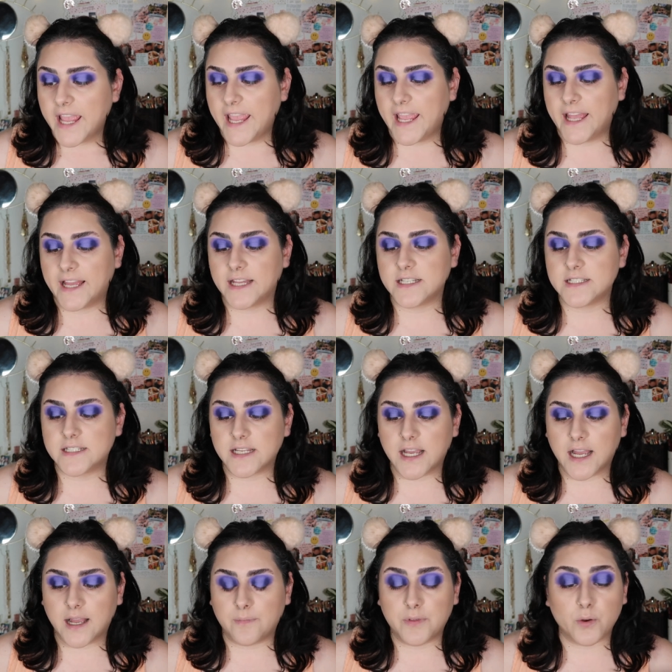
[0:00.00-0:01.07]
And
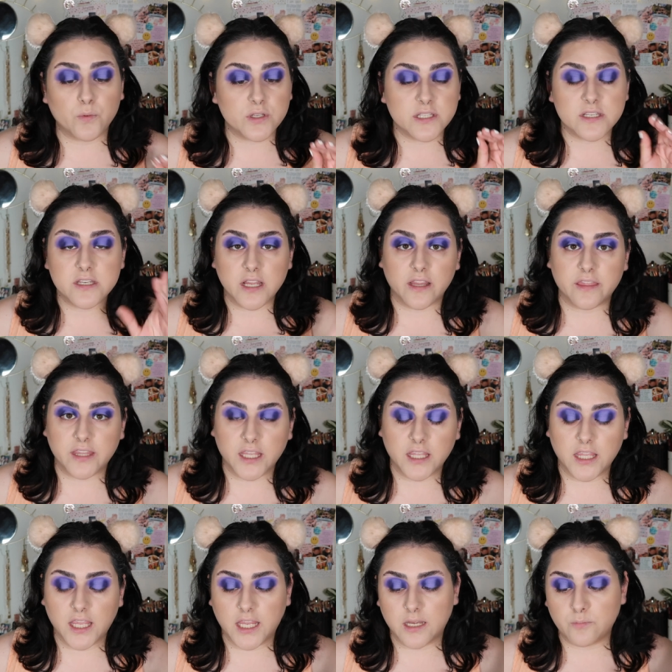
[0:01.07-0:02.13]
um, there was
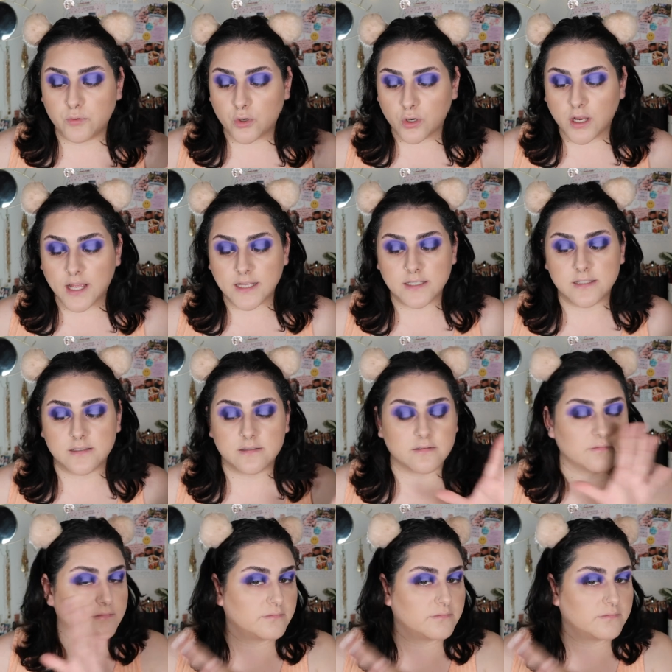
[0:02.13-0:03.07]
nothing in Murat's